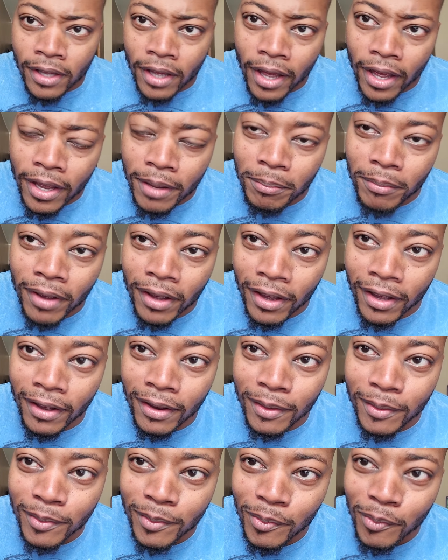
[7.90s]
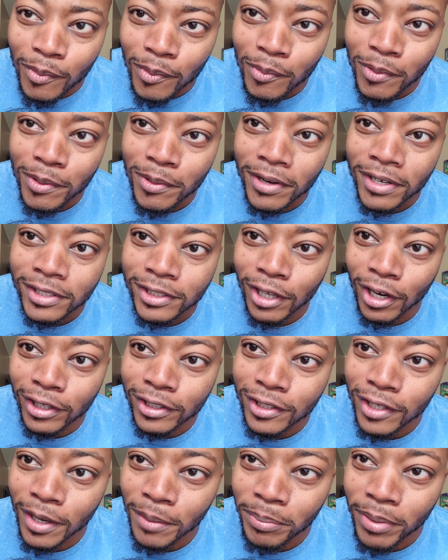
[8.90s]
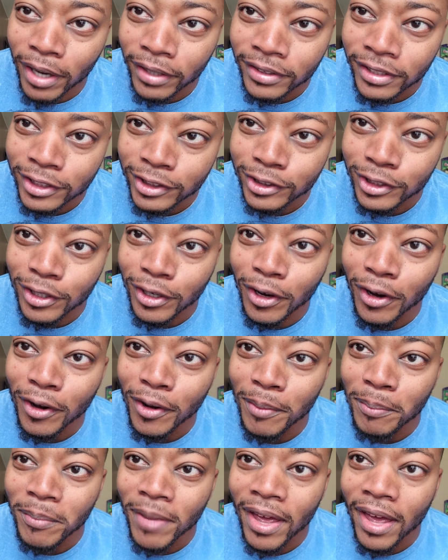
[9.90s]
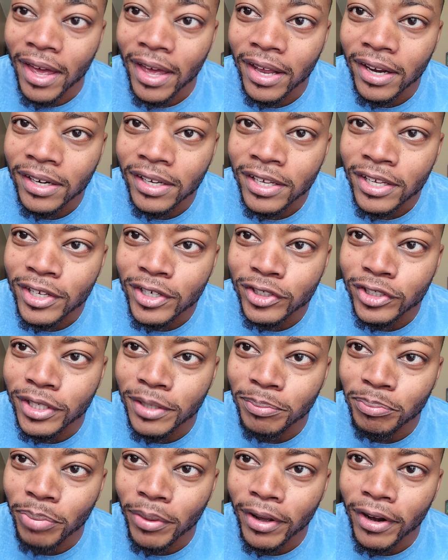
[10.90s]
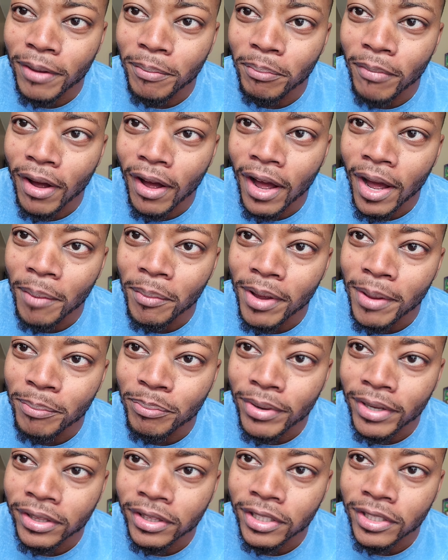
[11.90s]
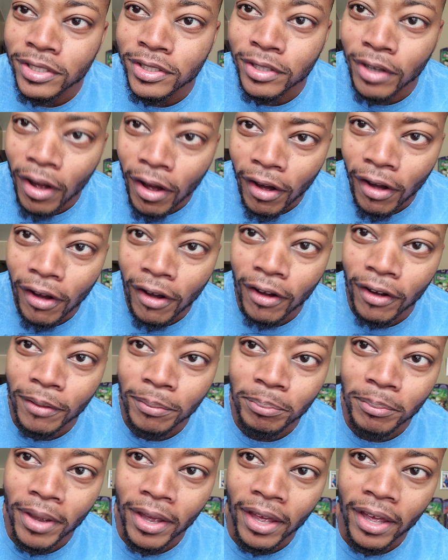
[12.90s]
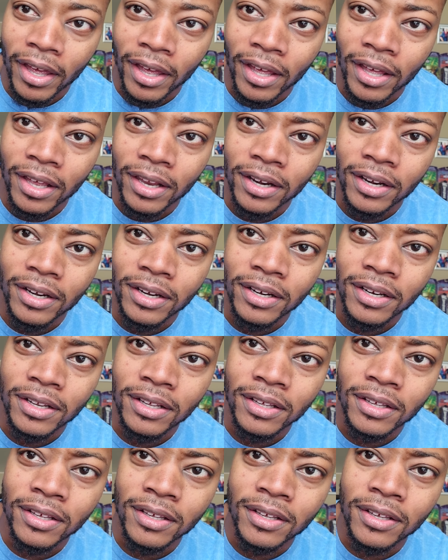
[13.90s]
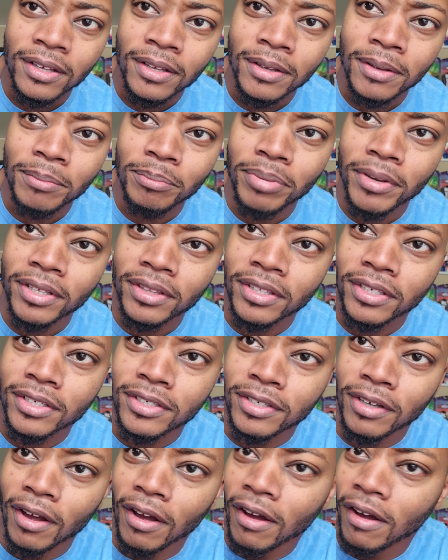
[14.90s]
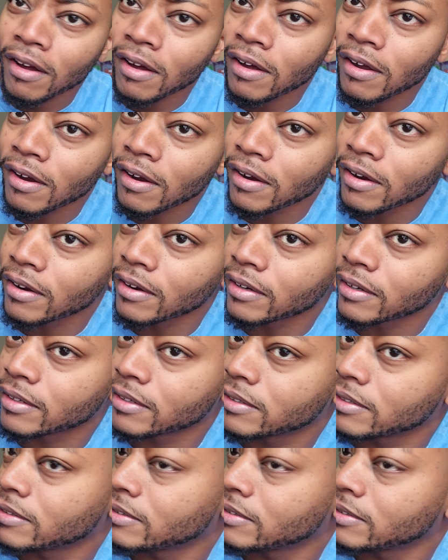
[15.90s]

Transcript: Hey man, we want to talk to you about this girl, man. She bit her mom and bit the dog, man. Bit the dog.